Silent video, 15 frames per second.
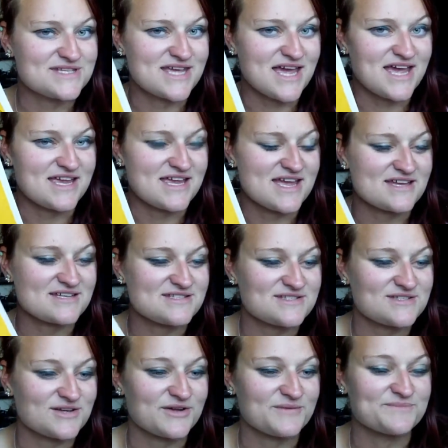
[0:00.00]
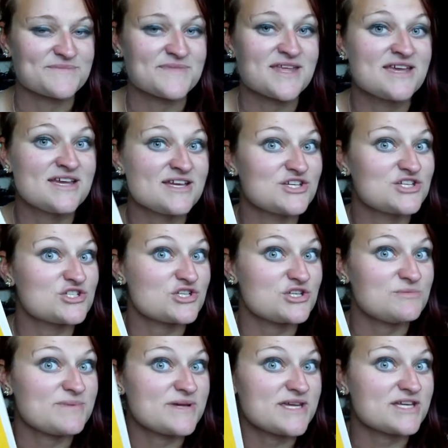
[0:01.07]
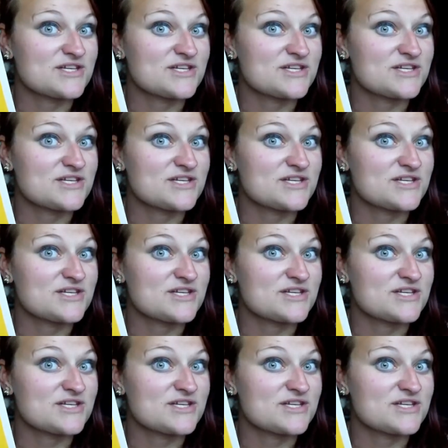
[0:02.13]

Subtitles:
gay yet, so should be